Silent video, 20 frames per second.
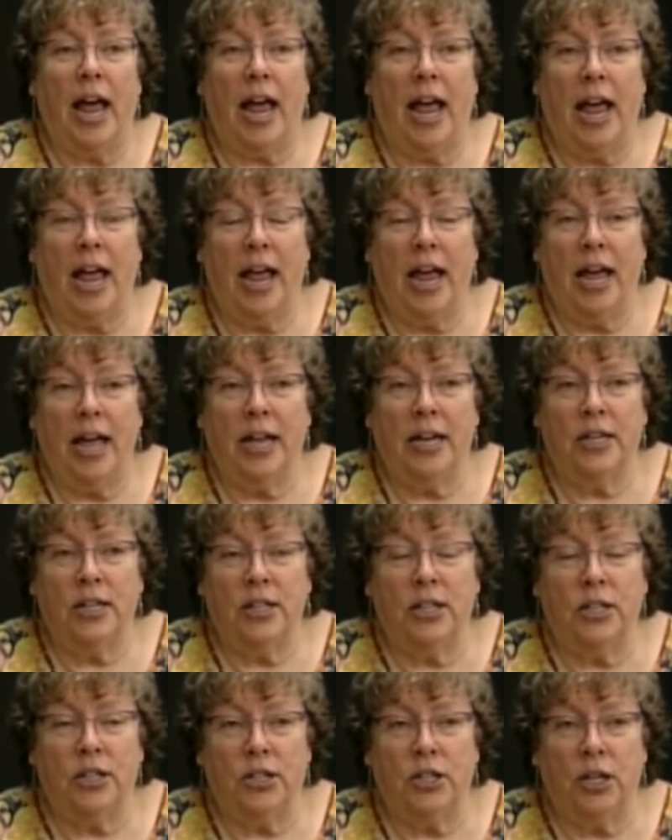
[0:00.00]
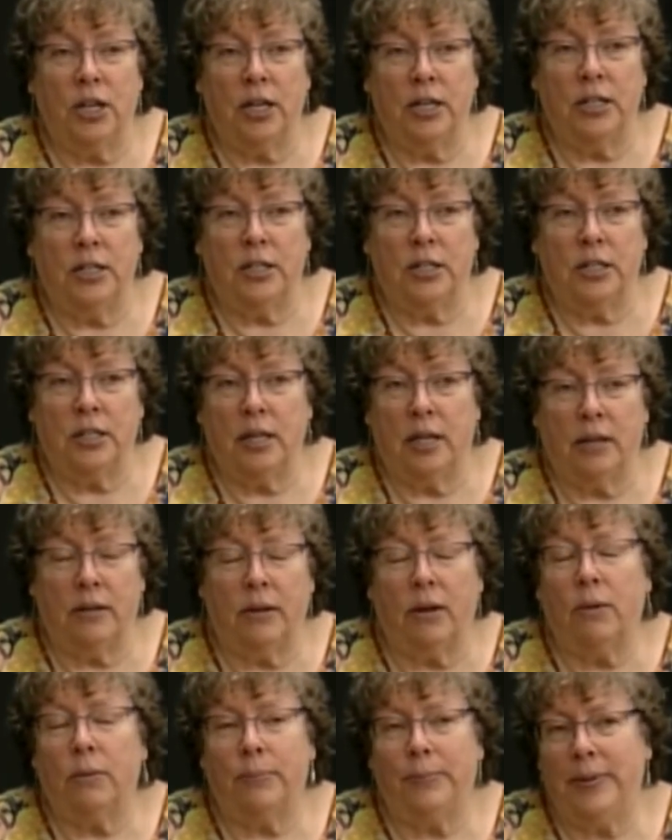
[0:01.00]
and the judge
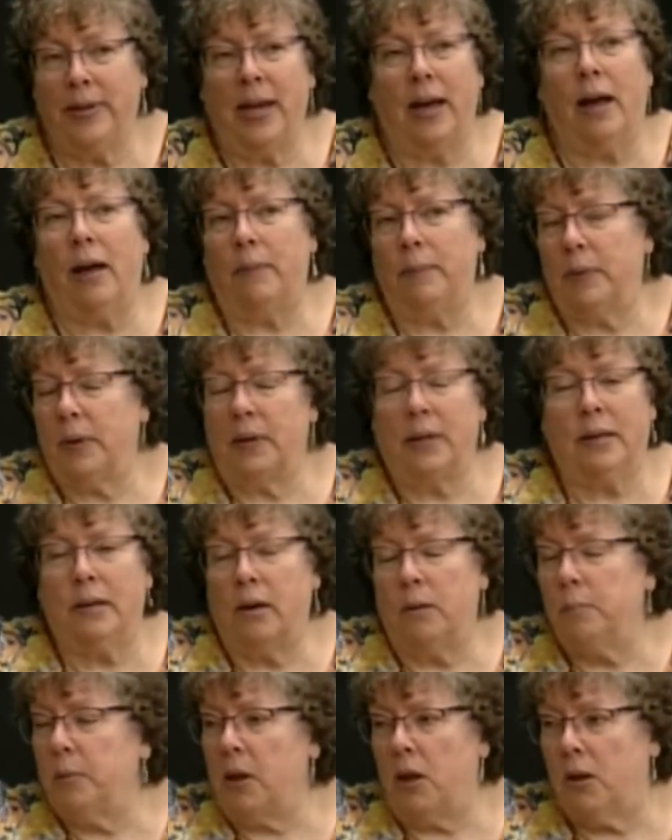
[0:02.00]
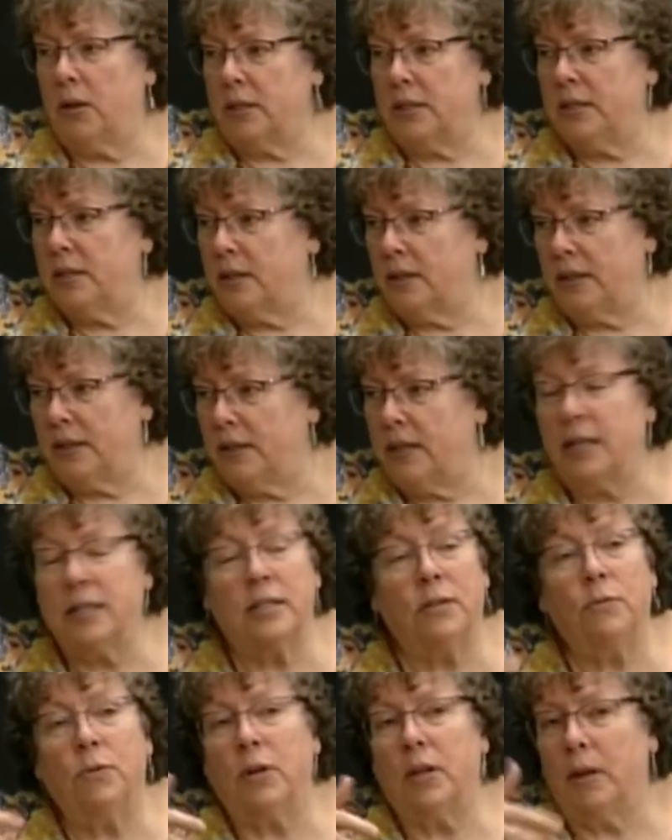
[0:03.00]
said, "Oh, yeah, it belongs to. It
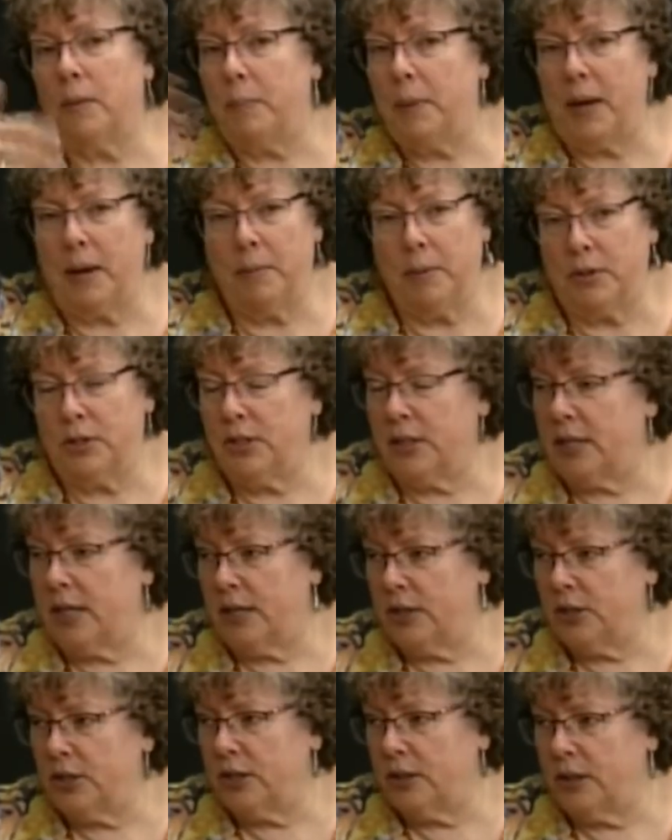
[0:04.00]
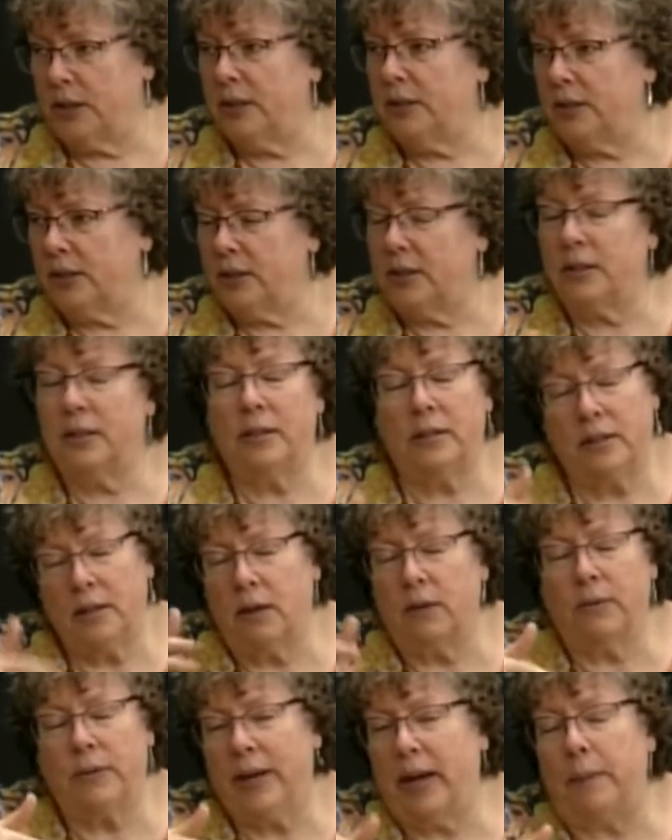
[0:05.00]
doesn't really pay much attention, and just
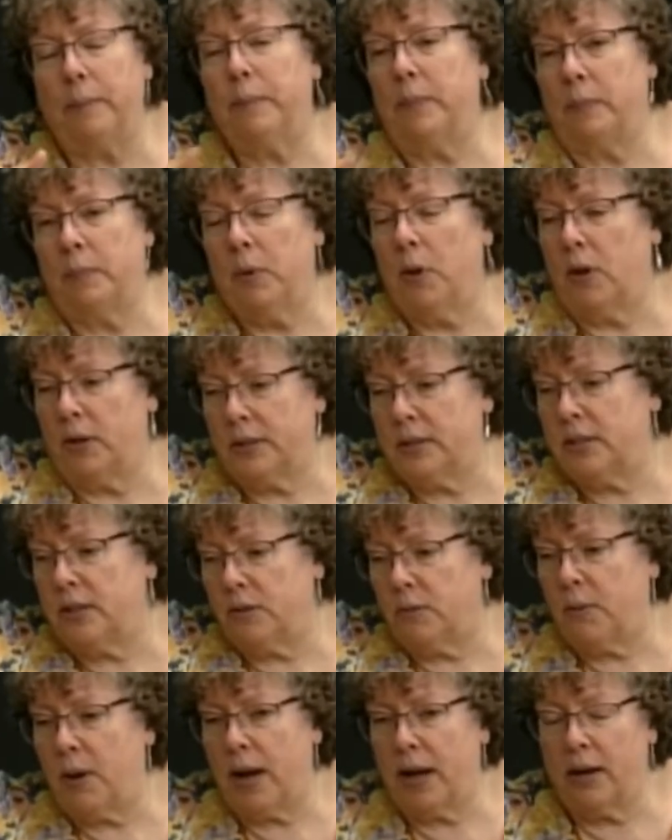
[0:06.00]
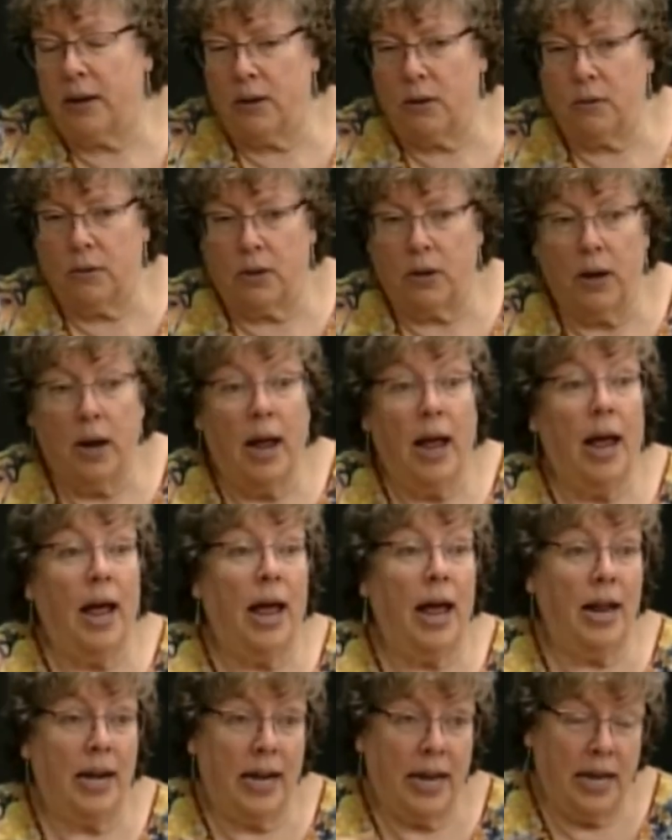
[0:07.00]
belongs to the wagon owner."
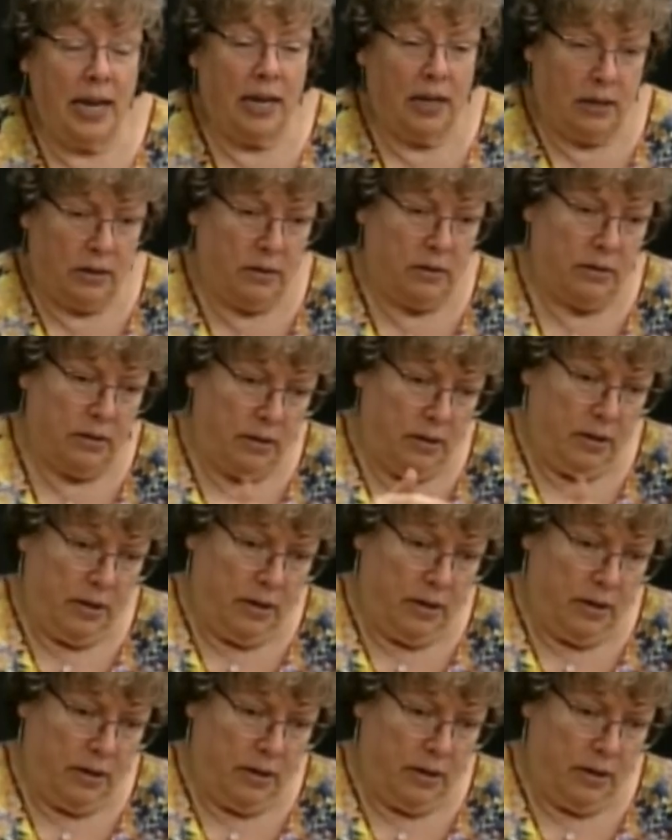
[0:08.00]
And the